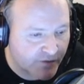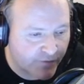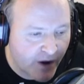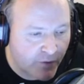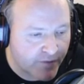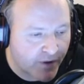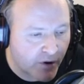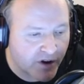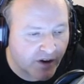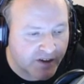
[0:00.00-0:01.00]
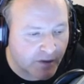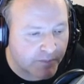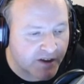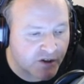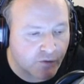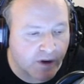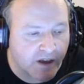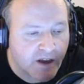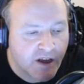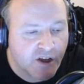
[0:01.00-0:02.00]
Very, very nice compared to
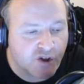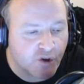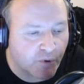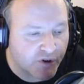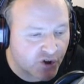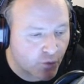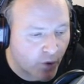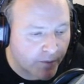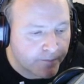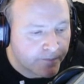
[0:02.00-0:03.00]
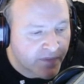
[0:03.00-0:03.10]
2.21.